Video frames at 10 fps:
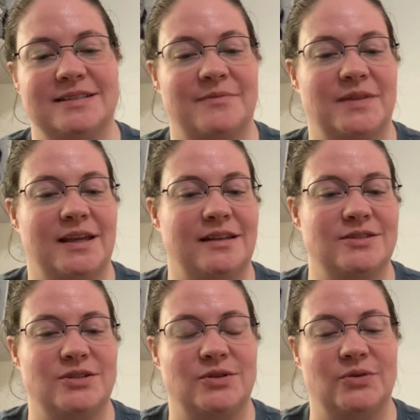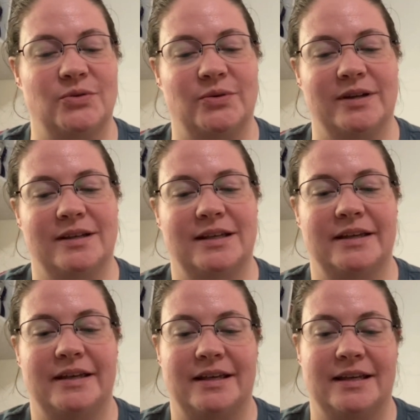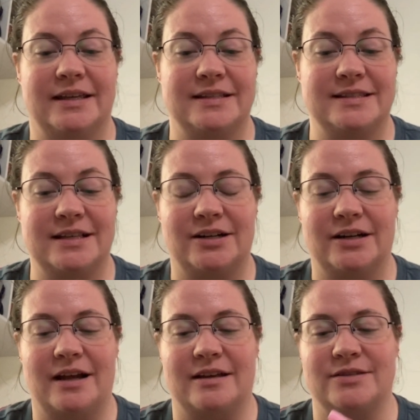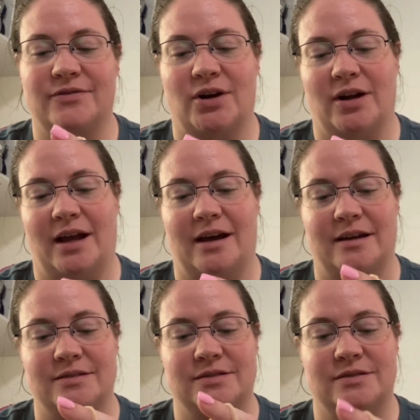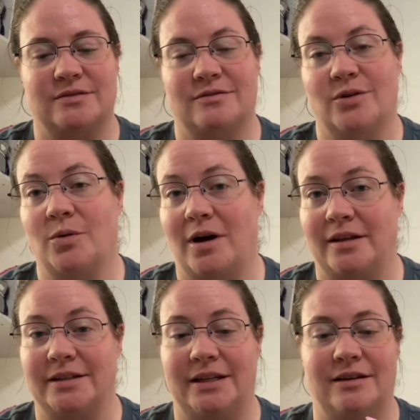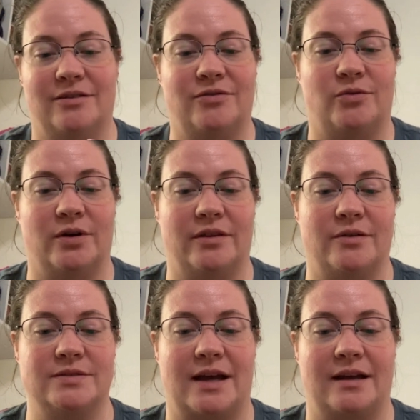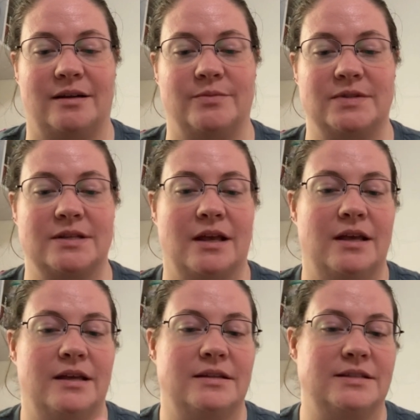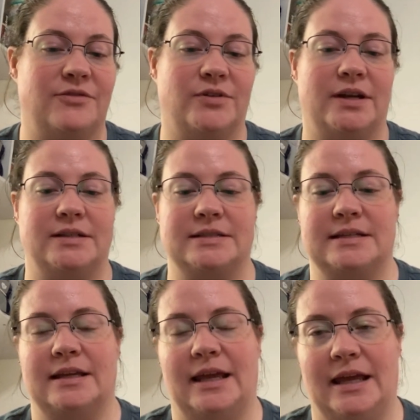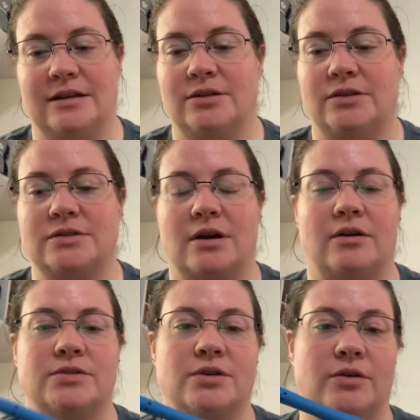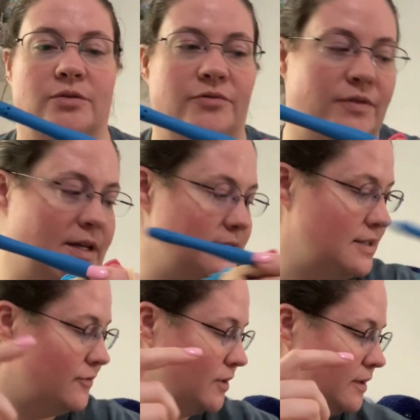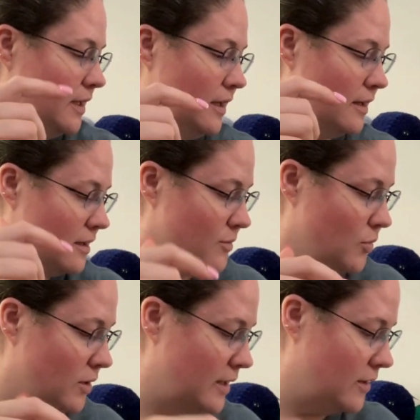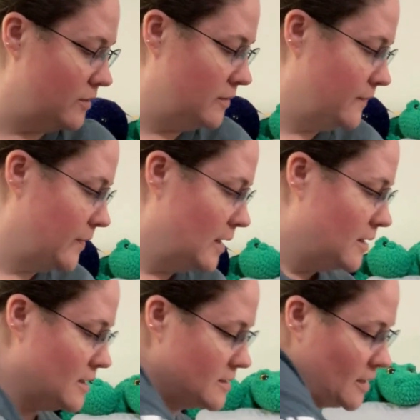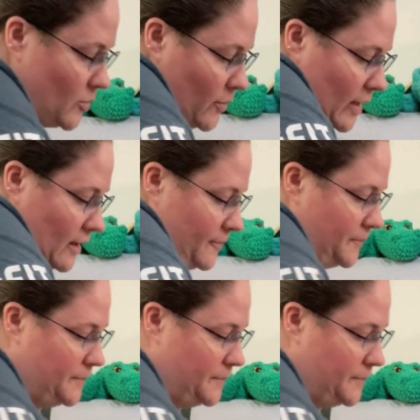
something to consider as far as quality for those items. Different handles also fit differently. I can pull out some of my